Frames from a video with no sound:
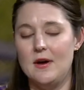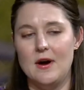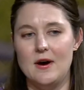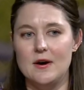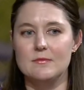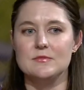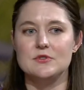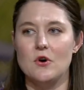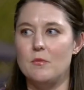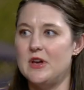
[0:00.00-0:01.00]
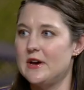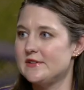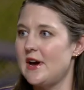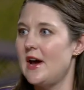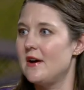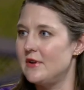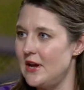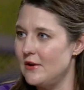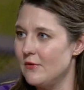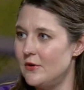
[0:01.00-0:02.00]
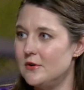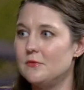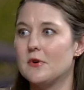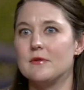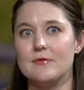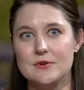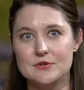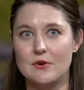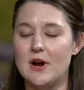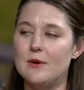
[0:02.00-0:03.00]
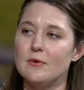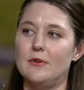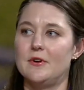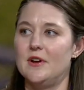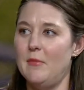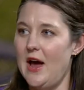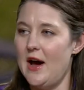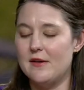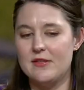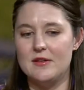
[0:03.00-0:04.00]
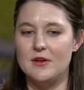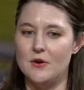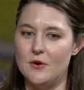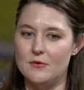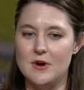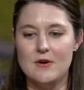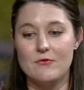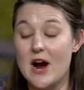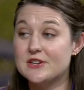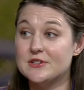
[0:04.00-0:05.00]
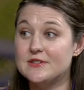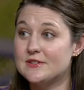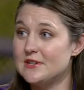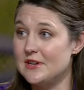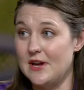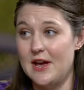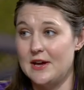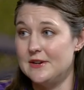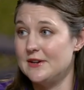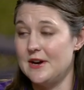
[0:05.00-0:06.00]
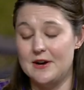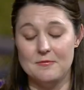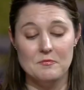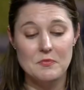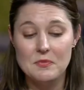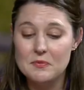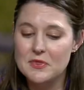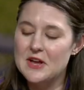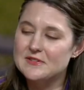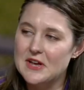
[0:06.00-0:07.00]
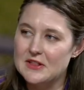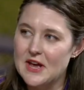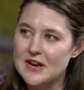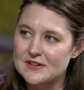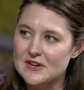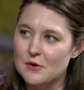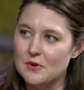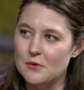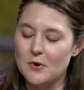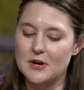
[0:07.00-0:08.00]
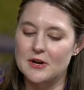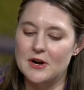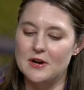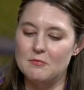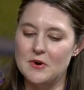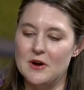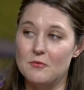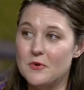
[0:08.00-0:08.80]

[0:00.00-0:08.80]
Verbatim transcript: Um, so because I have an eight-year-old, we're in first grade, we're learning math, you know, fractions, and um, things like that he's not really working on, but